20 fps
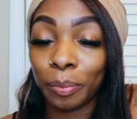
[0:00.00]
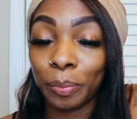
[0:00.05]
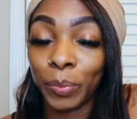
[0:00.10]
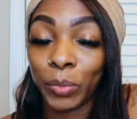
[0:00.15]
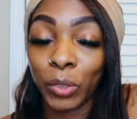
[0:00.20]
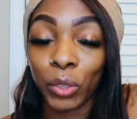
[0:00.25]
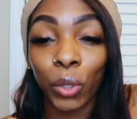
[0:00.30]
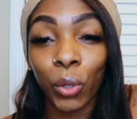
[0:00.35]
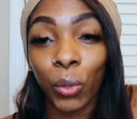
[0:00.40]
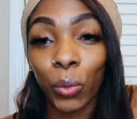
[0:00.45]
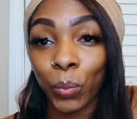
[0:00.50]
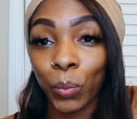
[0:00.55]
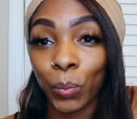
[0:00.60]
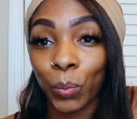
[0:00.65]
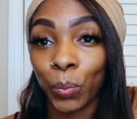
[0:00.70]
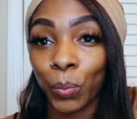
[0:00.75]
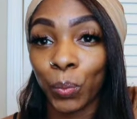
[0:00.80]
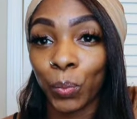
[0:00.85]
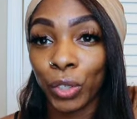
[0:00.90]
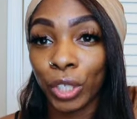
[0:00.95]
So
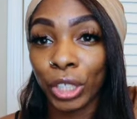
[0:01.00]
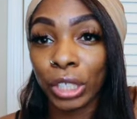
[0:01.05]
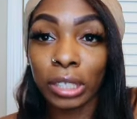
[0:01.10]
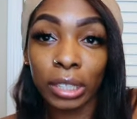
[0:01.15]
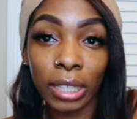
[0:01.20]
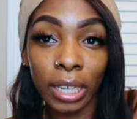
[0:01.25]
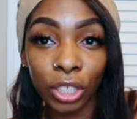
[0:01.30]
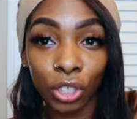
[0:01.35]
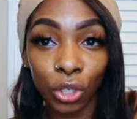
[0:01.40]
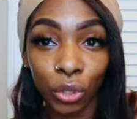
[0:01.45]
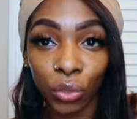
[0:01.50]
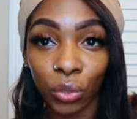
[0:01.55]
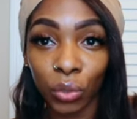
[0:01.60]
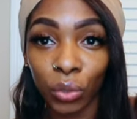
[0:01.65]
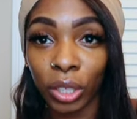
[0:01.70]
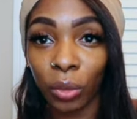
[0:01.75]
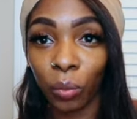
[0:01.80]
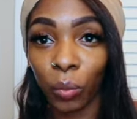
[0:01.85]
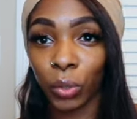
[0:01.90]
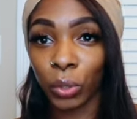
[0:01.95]
just stay tuned
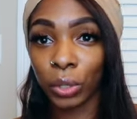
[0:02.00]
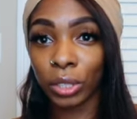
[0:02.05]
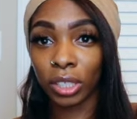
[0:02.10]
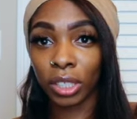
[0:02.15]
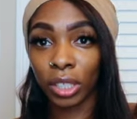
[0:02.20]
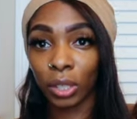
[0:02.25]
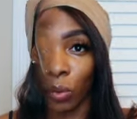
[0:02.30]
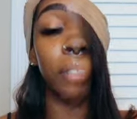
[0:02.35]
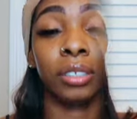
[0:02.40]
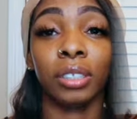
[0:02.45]
and we'll see.